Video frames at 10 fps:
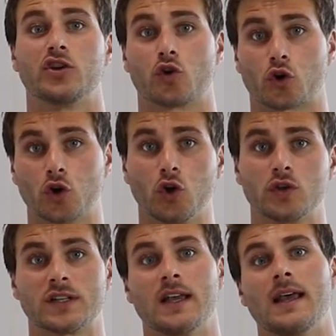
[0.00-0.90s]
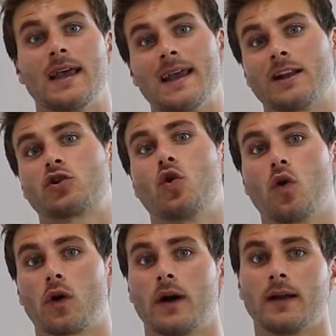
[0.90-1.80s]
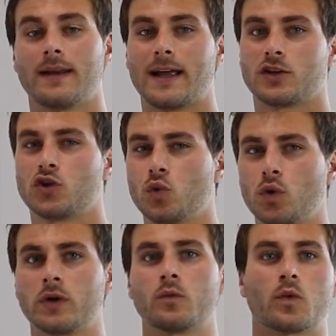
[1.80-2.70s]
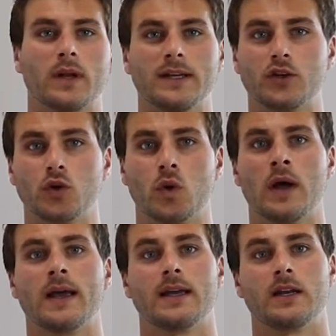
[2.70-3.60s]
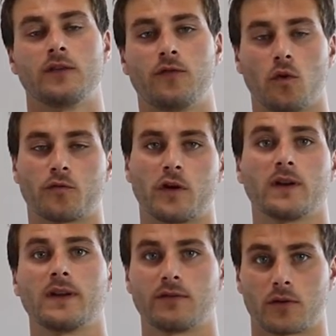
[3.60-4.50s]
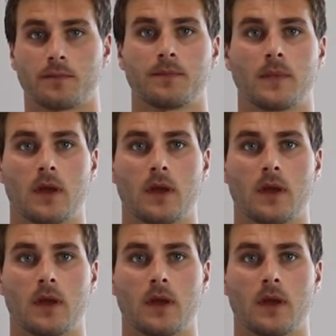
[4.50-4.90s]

in your glutes and core that you wouldn't really do in a full front lever.